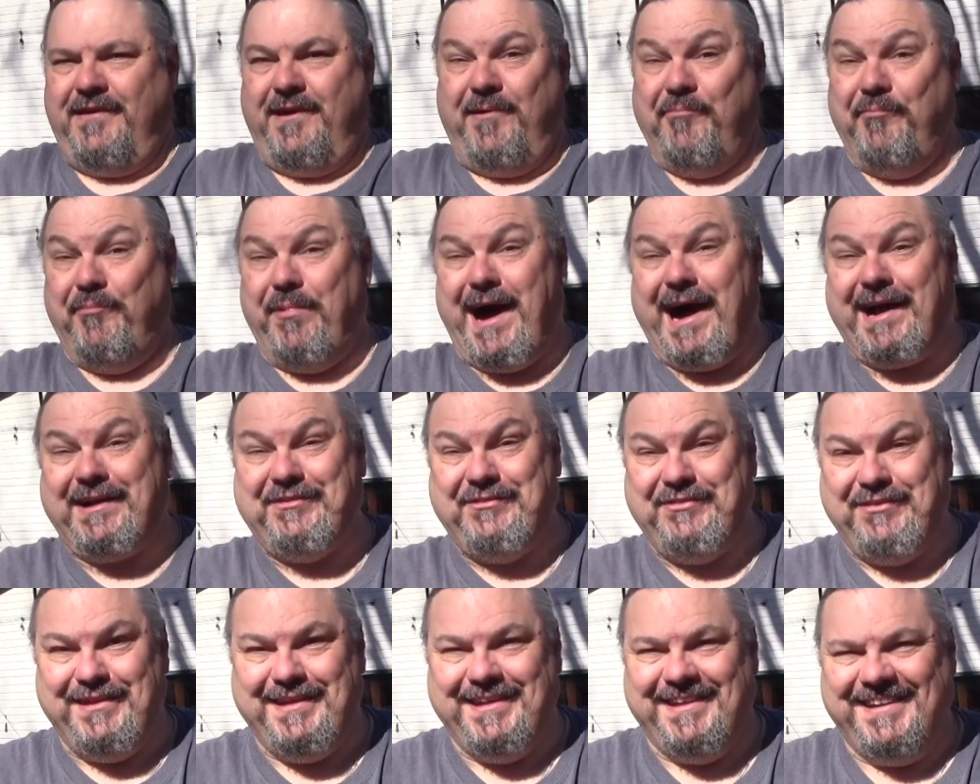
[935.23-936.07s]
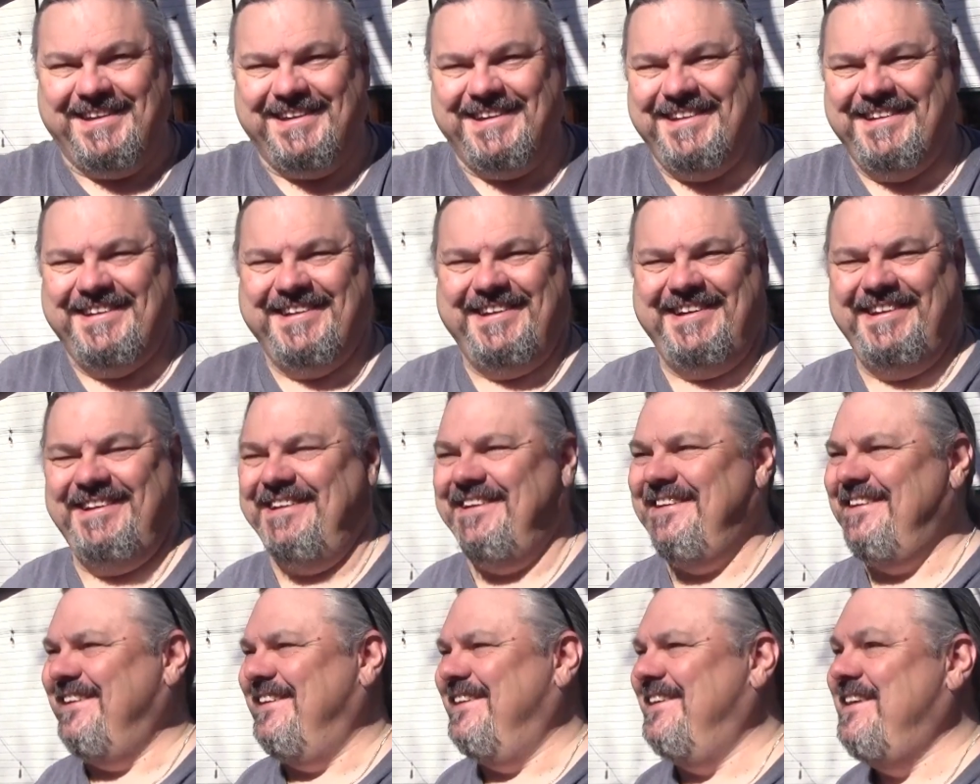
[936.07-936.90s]
I'm boxed in.
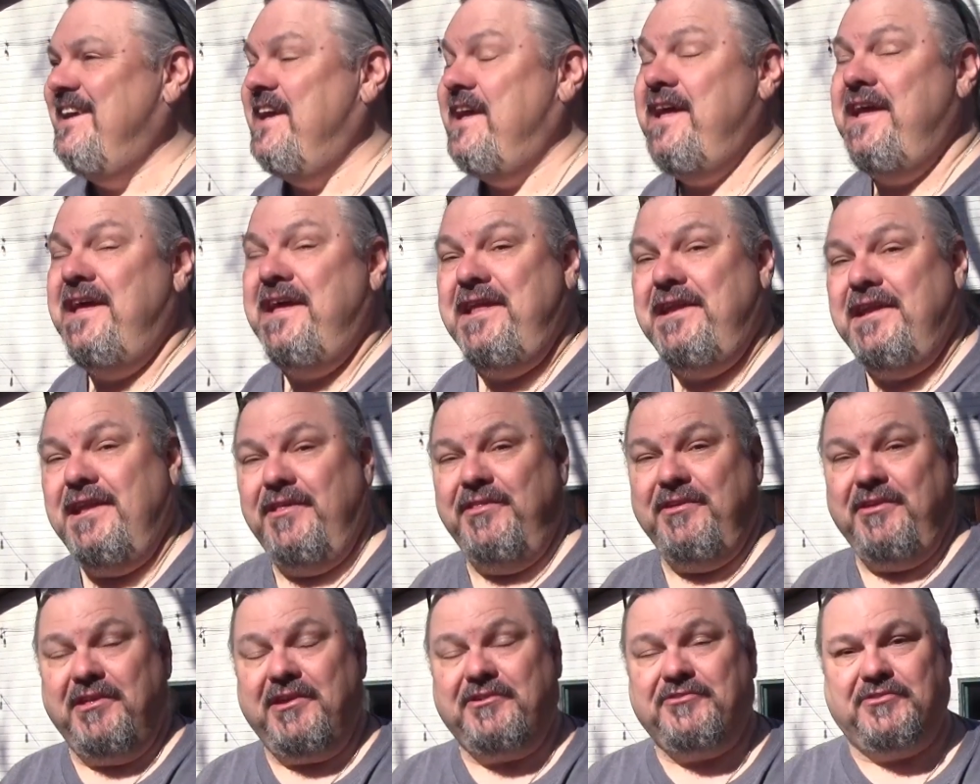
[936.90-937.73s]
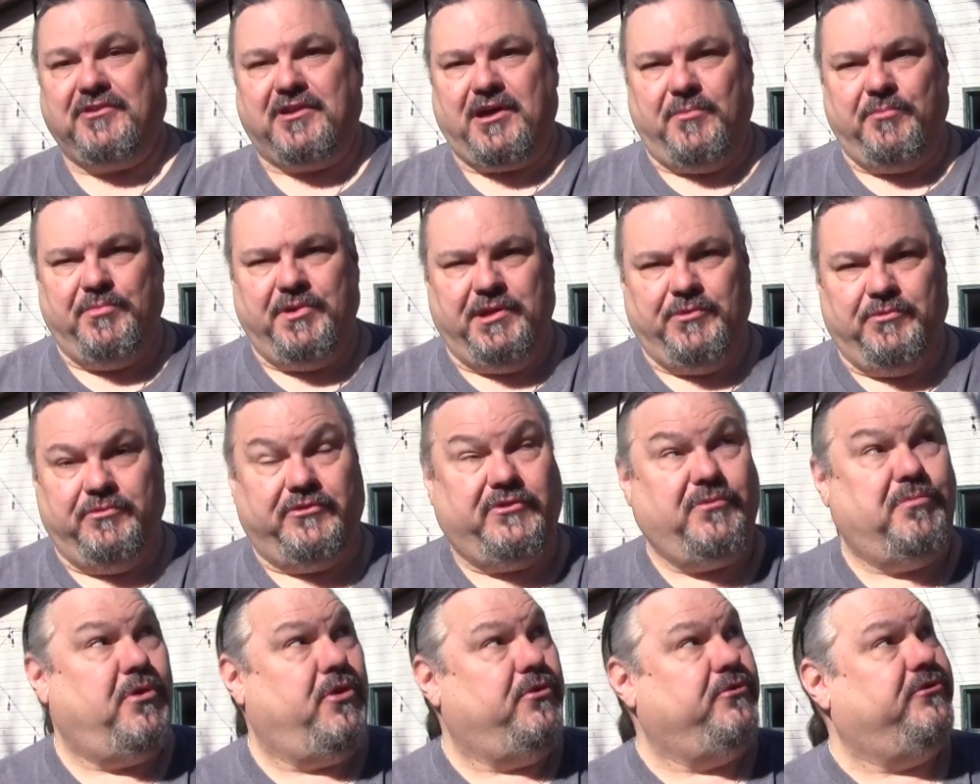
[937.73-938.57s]
Now, the electric company was
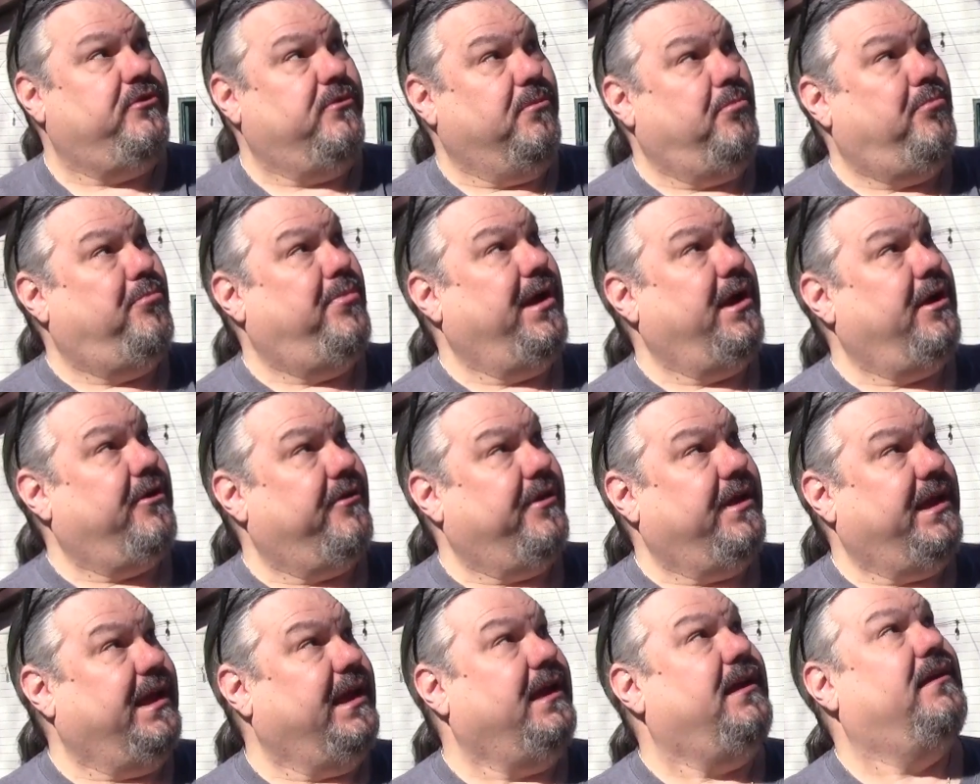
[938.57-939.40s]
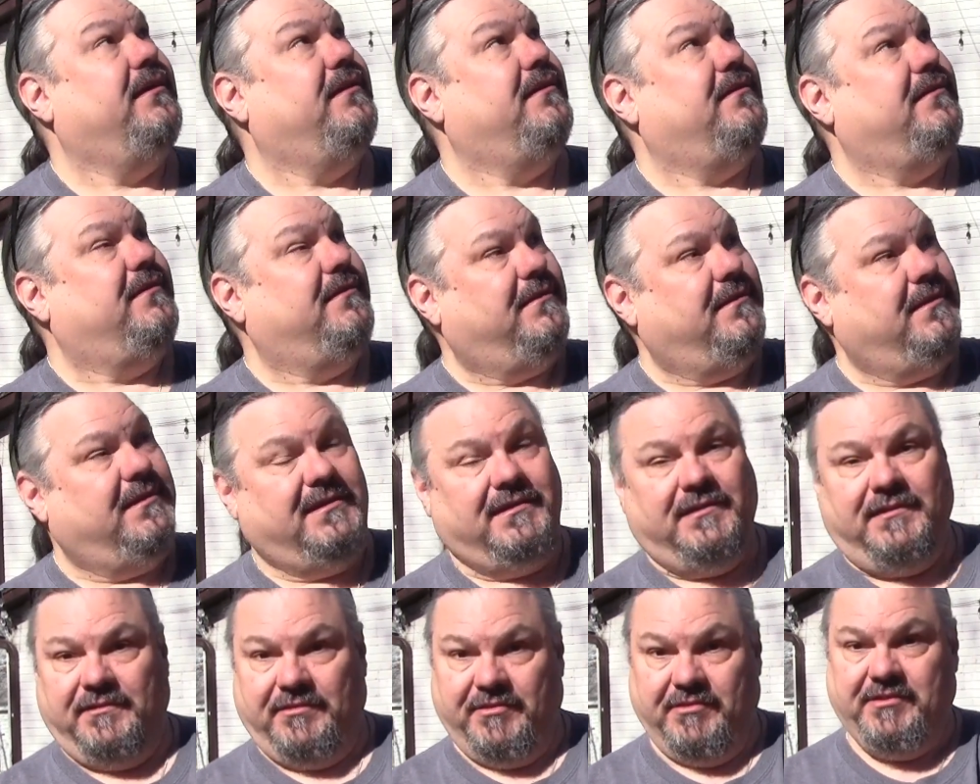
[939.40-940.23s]
supposed to bury
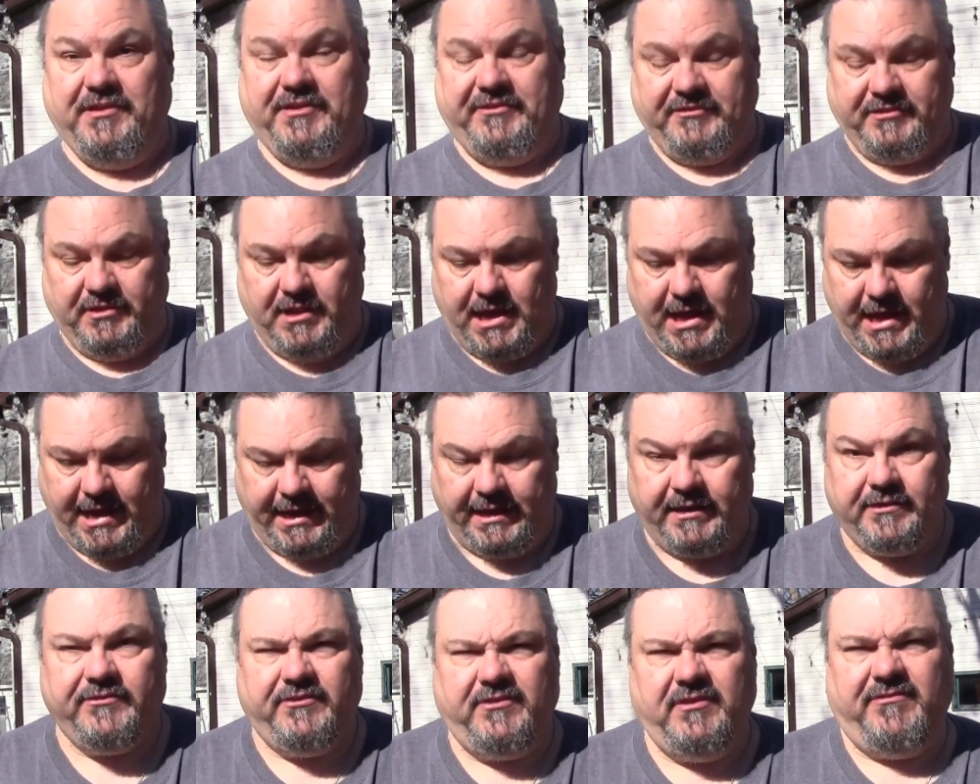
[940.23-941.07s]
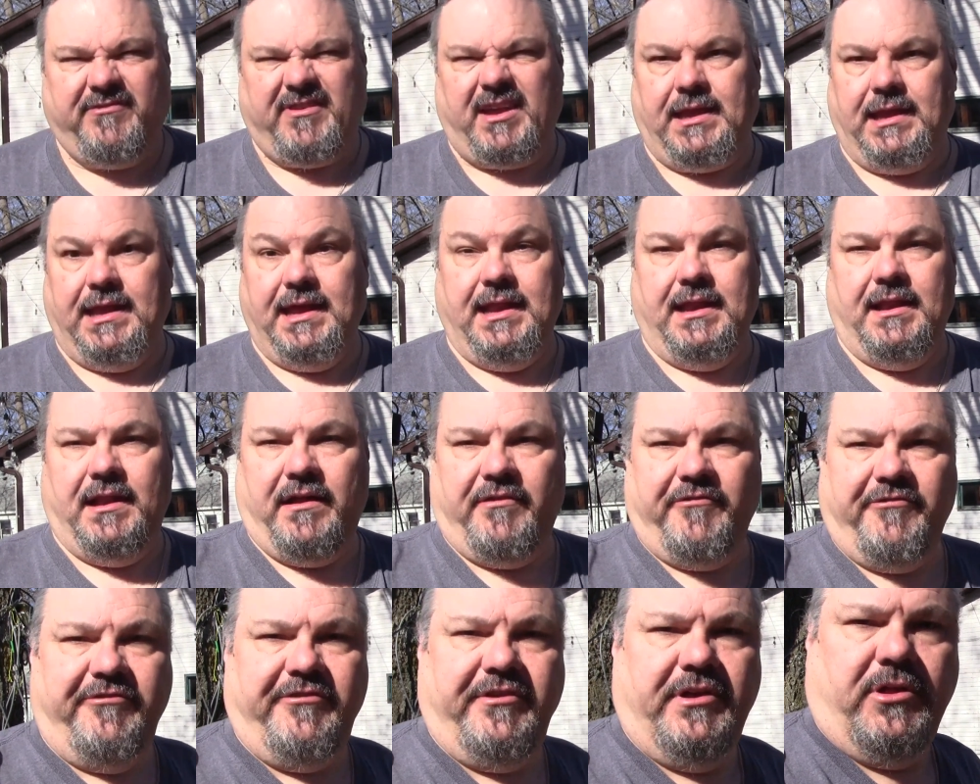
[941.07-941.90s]
this line. Let's see if I can get it
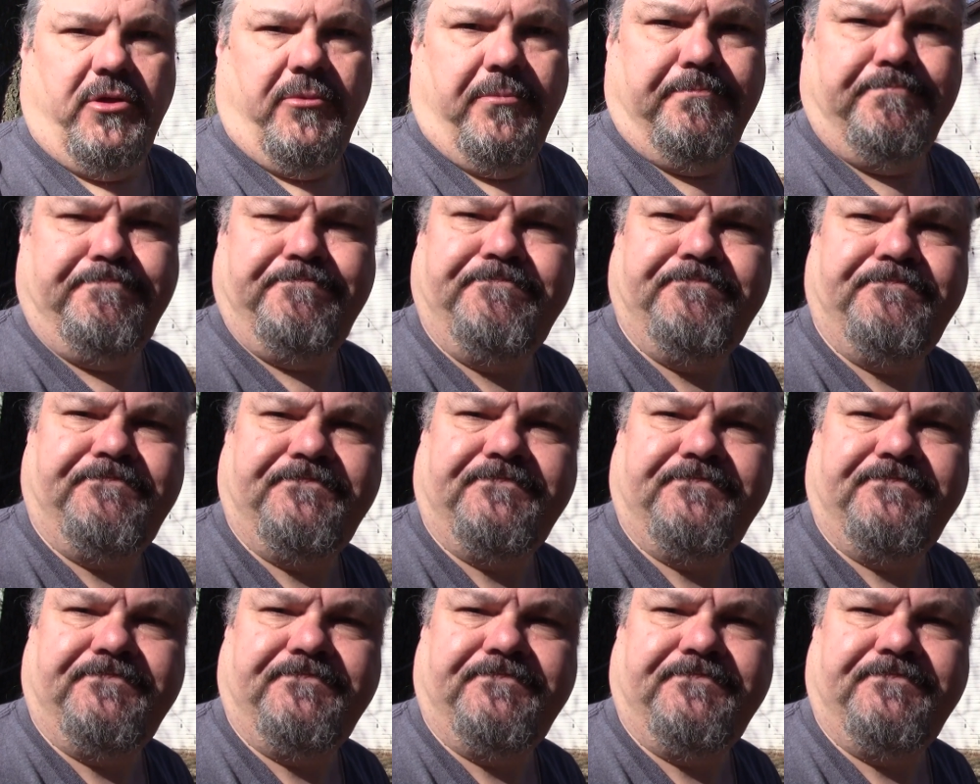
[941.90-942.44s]
on film.